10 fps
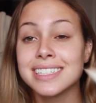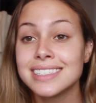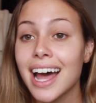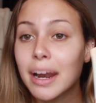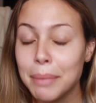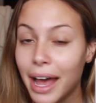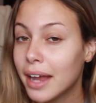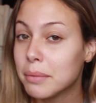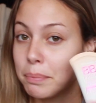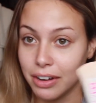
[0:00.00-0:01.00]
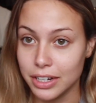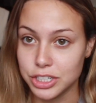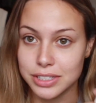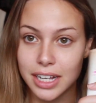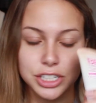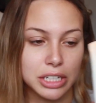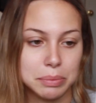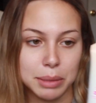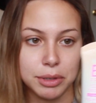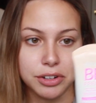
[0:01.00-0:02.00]
is not a bad foundation, it's actually a
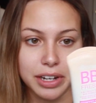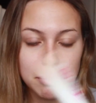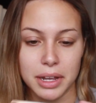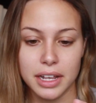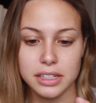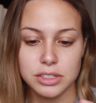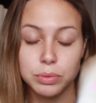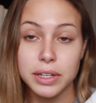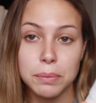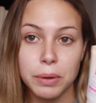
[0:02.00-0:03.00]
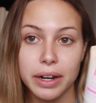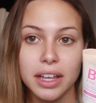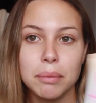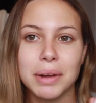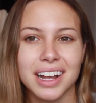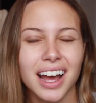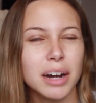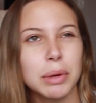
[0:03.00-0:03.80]
BB cream, and it's really pretty, but it kind